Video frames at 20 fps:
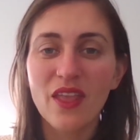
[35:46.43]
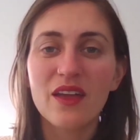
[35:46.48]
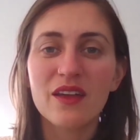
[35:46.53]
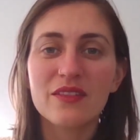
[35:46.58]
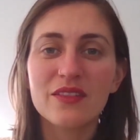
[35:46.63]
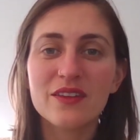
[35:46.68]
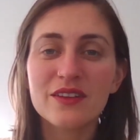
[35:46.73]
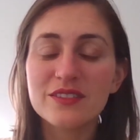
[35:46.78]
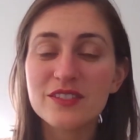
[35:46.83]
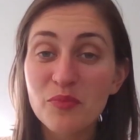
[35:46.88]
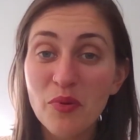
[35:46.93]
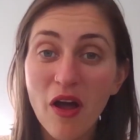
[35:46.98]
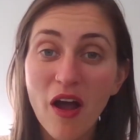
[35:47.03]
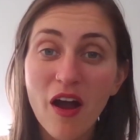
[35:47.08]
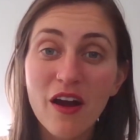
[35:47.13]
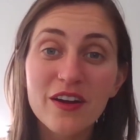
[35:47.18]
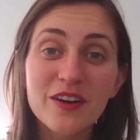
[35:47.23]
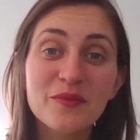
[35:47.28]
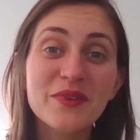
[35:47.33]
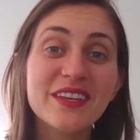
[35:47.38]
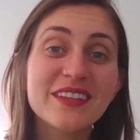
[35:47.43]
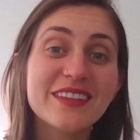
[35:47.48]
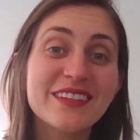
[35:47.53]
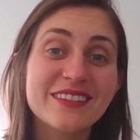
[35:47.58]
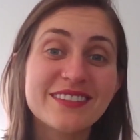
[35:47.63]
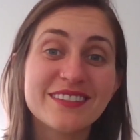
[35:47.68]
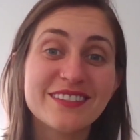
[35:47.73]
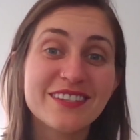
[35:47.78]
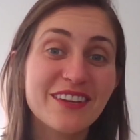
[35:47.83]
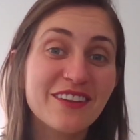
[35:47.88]
There's a part of me that
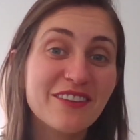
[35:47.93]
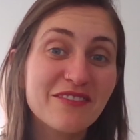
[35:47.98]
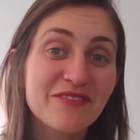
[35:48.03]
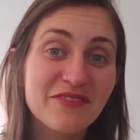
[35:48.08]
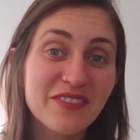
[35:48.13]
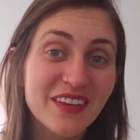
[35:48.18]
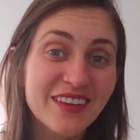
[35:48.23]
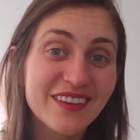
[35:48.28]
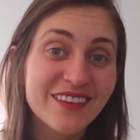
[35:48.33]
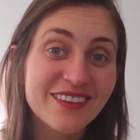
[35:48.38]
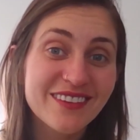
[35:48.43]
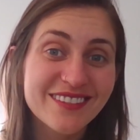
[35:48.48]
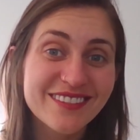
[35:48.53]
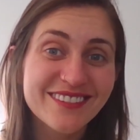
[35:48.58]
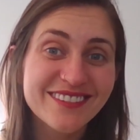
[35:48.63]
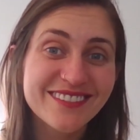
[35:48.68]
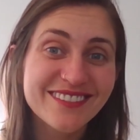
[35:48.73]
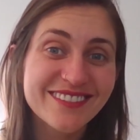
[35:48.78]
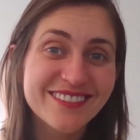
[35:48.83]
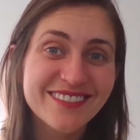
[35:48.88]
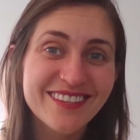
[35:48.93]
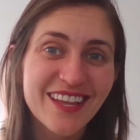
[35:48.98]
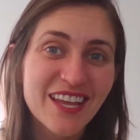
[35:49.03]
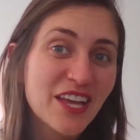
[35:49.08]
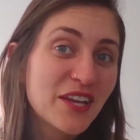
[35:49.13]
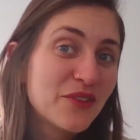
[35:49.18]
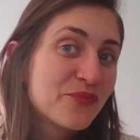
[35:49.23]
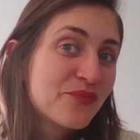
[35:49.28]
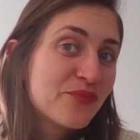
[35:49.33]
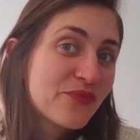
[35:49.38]
still feels,
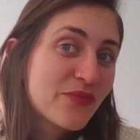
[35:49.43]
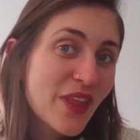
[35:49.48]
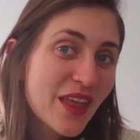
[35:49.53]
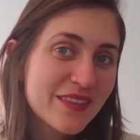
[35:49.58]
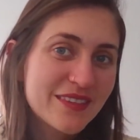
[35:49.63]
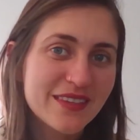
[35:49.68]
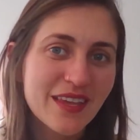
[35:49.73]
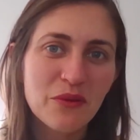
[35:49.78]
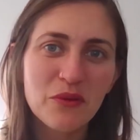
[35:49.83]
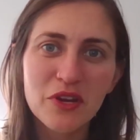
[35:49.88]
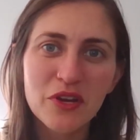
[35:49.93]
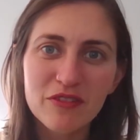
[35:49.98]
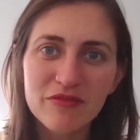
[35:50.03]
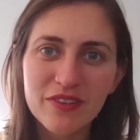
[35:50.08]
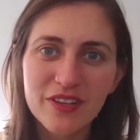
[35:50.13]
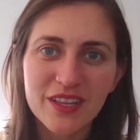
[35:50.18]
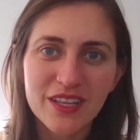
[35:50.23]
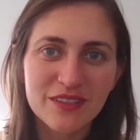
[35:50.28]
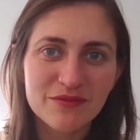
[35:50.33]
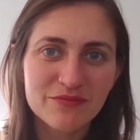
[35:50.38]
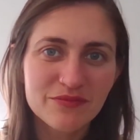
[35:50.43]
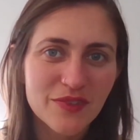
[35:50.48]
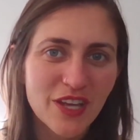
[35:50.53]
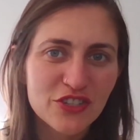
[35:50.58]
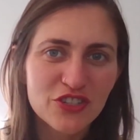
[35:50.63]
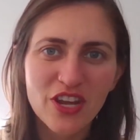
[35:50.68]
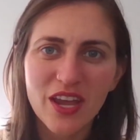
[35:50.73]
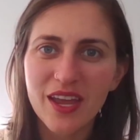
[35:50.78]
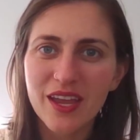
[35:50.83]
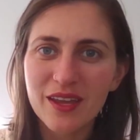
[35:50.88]
and say what you're feeling,
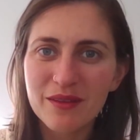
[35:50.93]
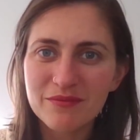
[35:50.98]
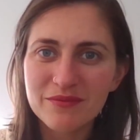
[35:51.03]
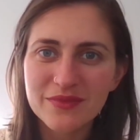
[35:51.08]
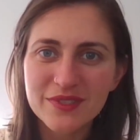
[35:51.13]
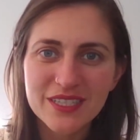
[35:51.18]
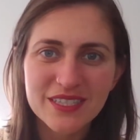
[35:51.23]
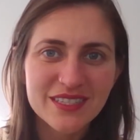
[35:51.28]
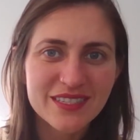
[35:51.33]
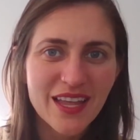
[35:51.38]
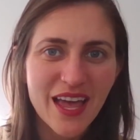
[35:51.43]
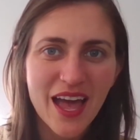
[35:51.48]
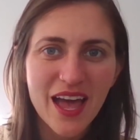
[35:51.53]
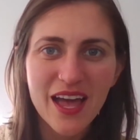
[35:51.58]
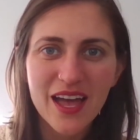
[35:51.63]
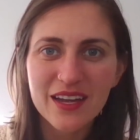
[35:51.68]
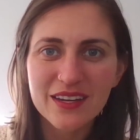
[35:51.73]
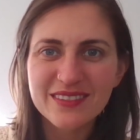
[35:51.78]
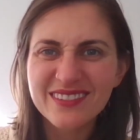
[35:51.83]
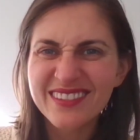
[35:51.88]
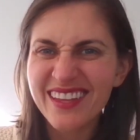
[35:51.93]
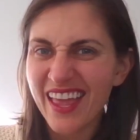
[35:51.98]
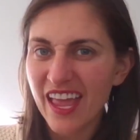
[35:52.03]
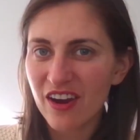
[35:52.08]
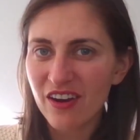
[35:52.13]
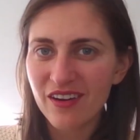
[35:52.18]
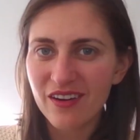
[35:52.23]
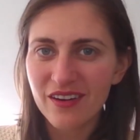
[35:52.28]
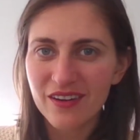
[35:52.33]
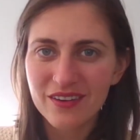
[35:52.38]
ashamed, sad,
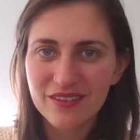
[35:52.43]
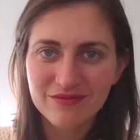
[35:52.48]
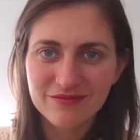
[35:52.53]
scared.